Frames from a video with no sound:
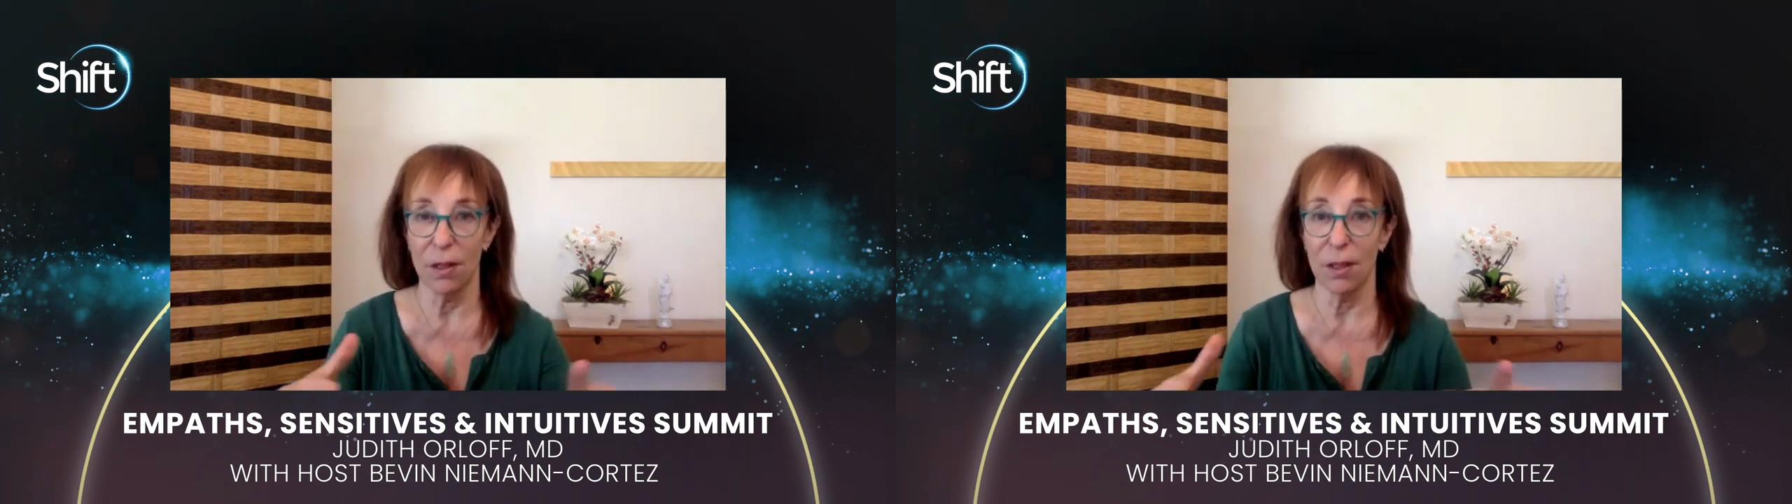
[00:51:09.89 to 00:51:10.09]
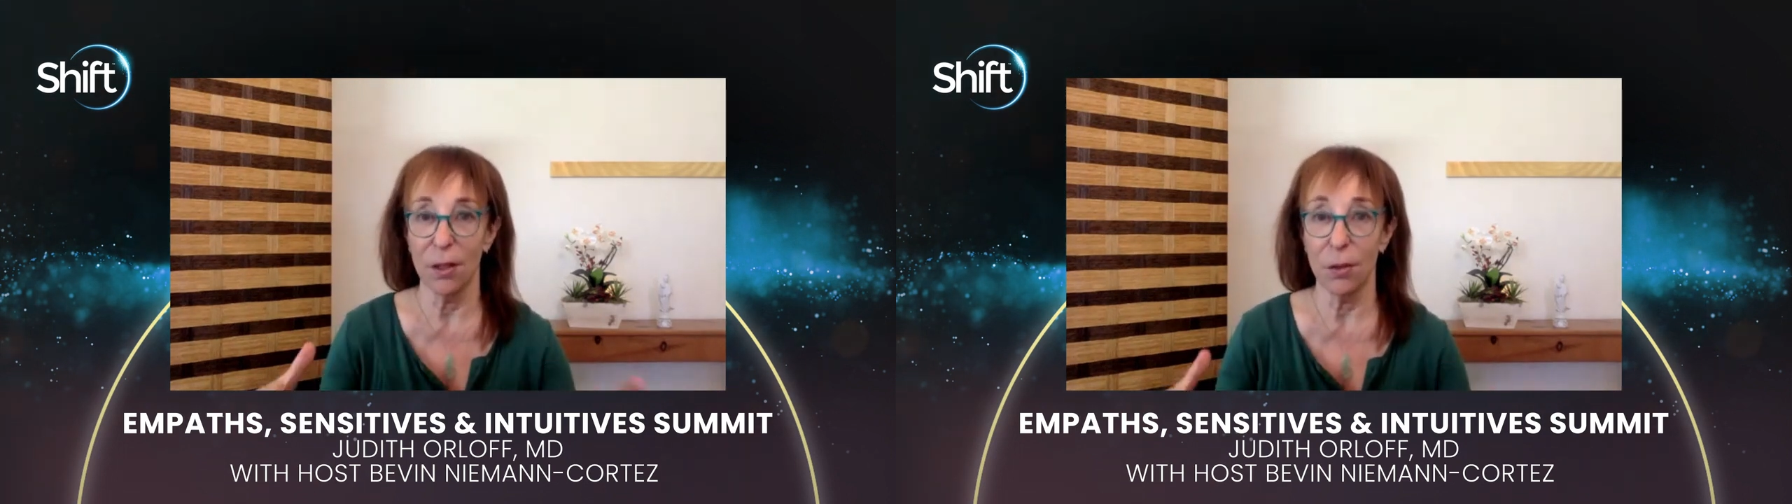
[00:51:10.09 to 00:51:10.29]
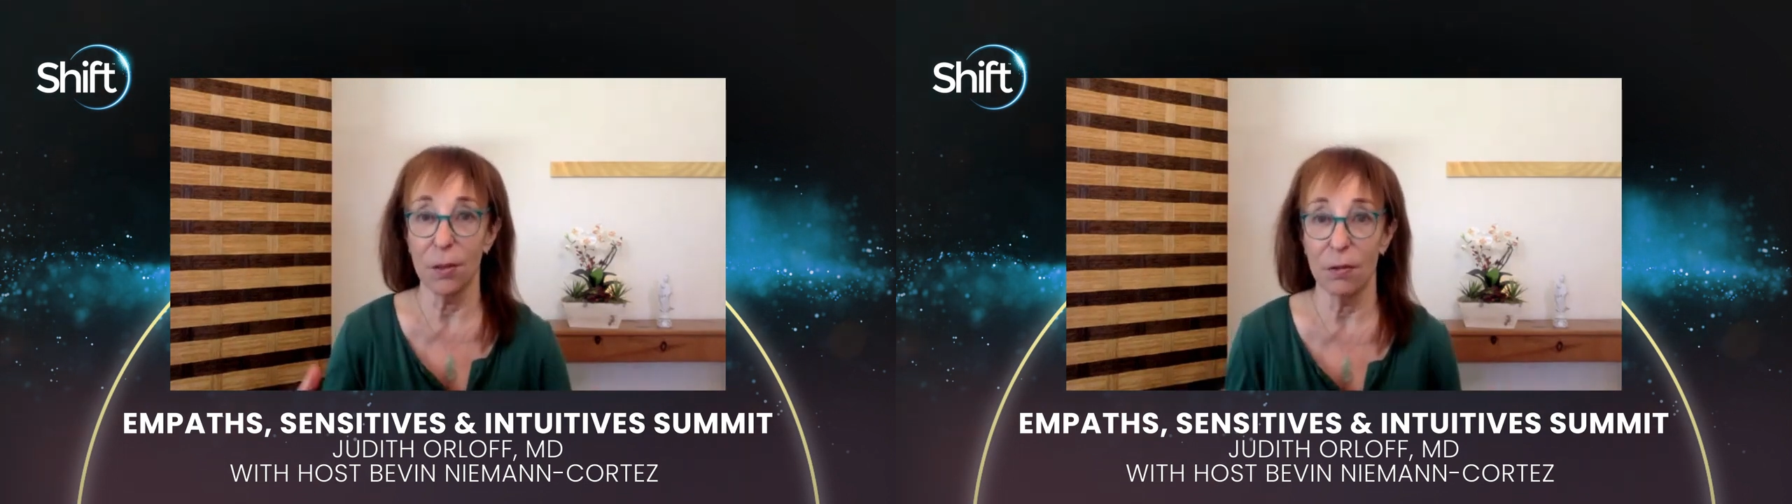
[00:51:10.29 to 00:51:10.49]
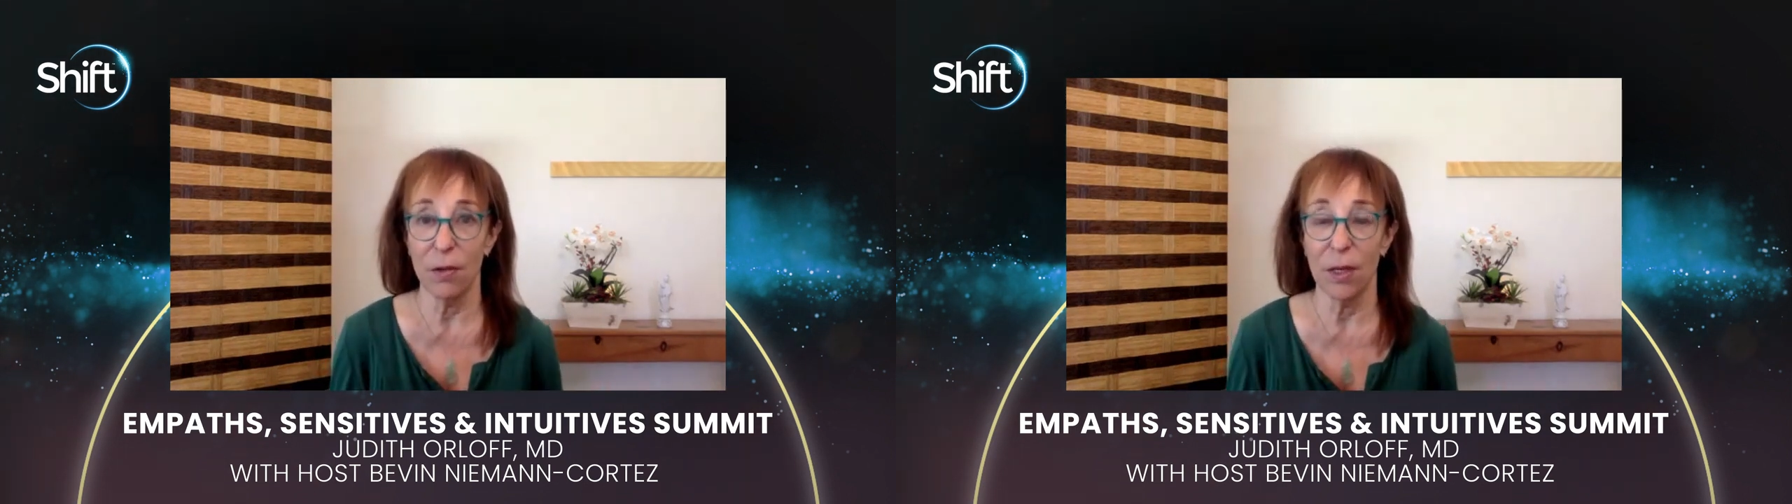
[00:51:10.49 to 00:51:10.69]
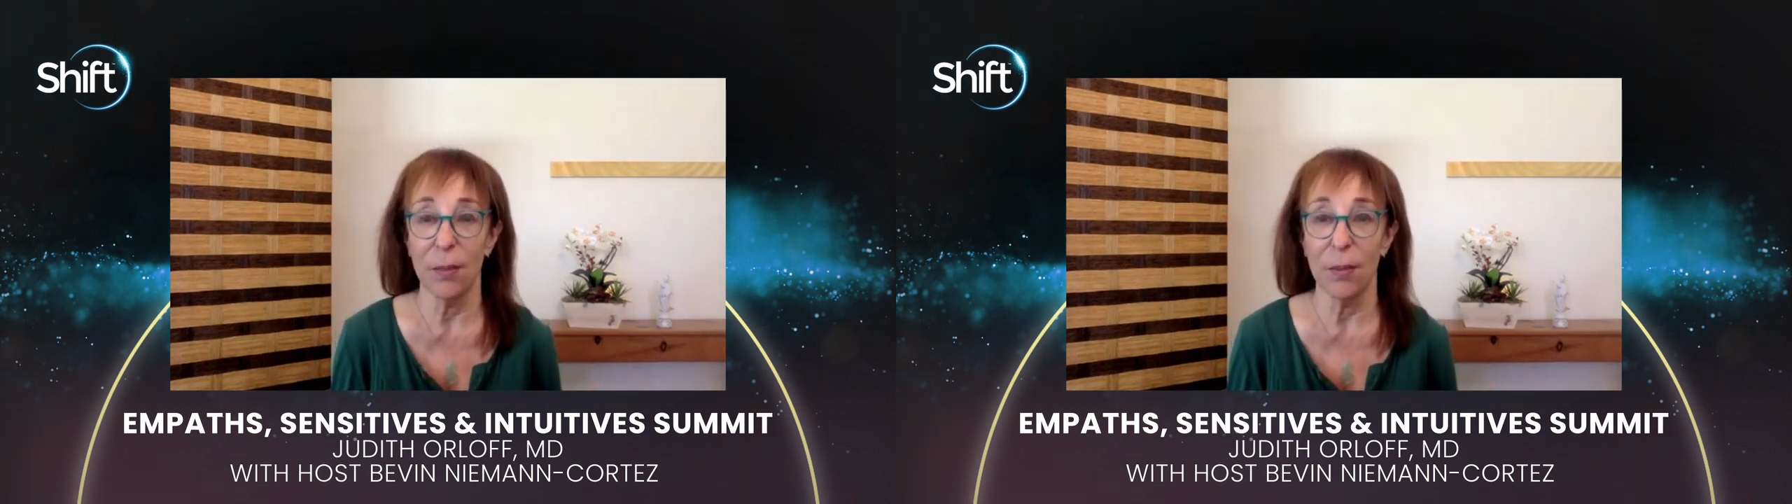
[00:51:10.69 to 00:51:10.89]
our human
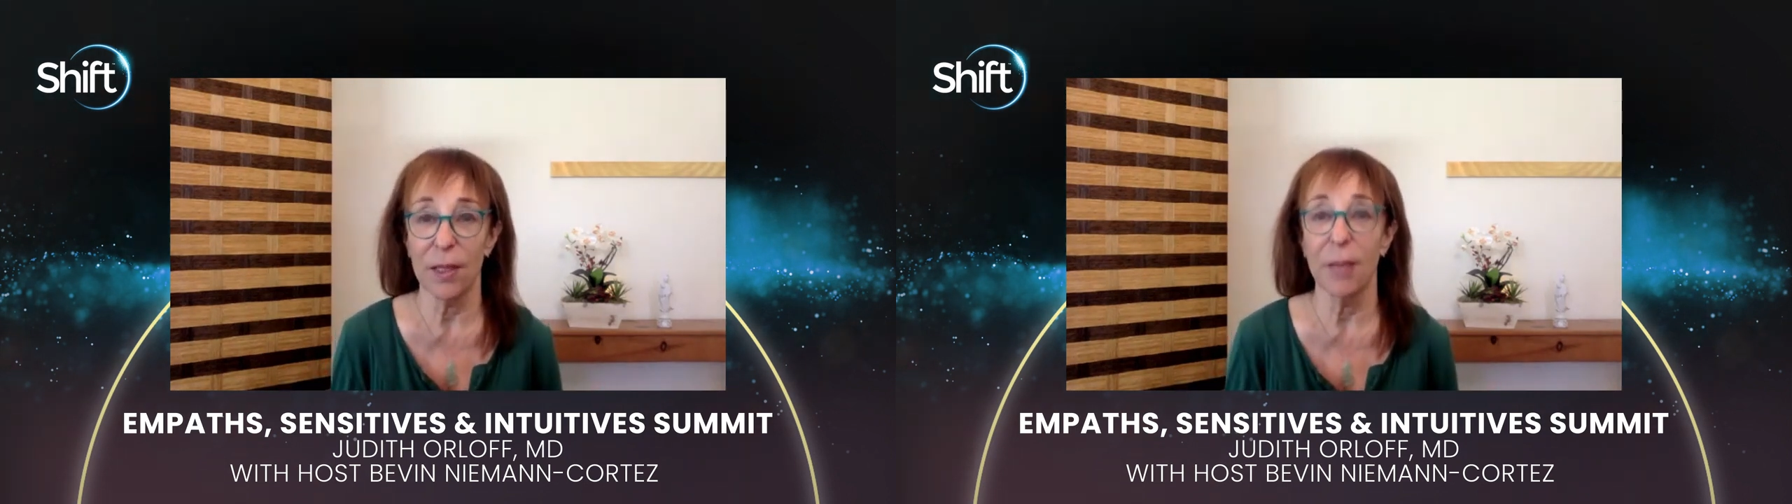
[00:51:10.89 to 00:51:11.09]
family,